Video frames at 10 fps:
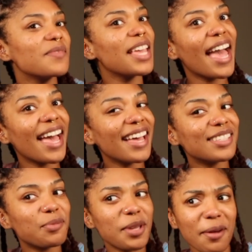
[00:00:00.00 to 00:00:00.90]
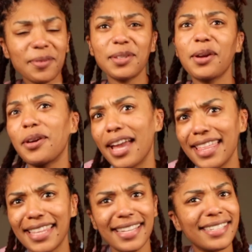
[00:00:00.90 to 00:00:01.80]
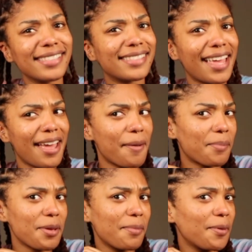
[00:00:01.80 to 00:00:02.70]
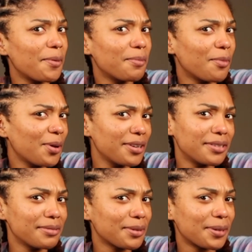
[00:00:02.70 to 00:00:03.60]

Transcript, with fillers: Yeah, to be able to create things that people want,